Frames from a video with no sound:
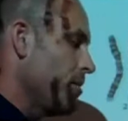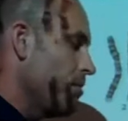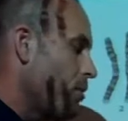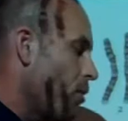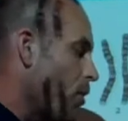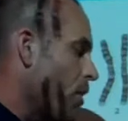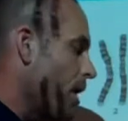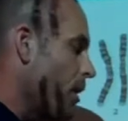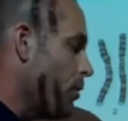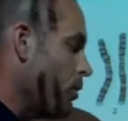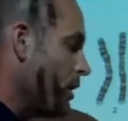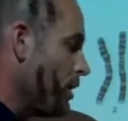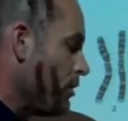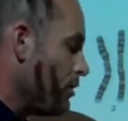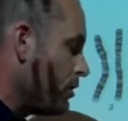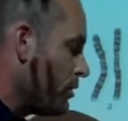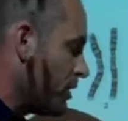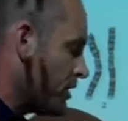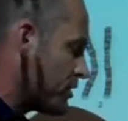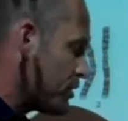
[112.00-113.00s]
a boy, when you
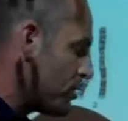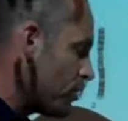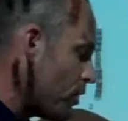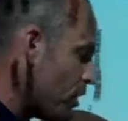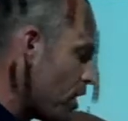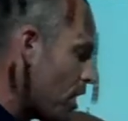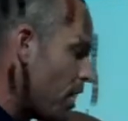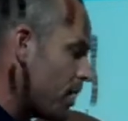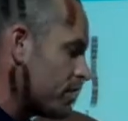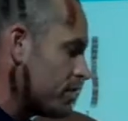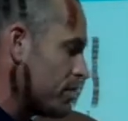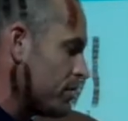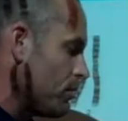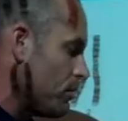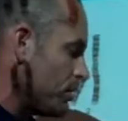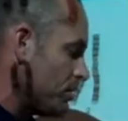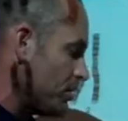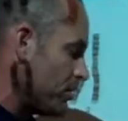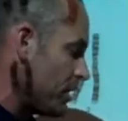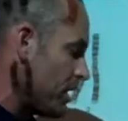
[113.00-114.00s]
do this cross,
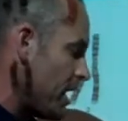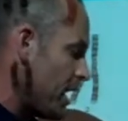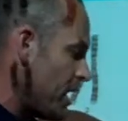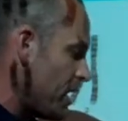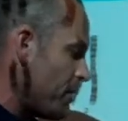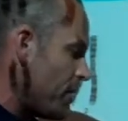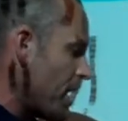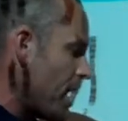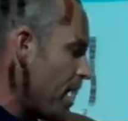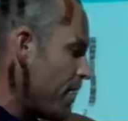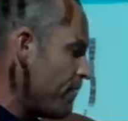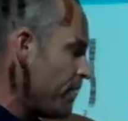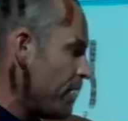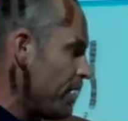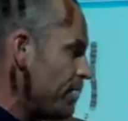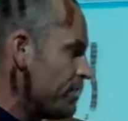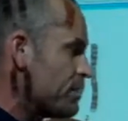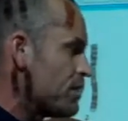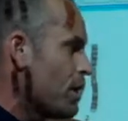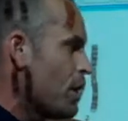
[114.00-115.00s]
what you're going to end up having
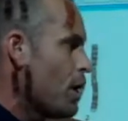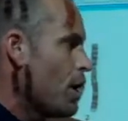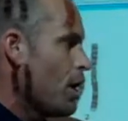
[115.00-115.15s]
is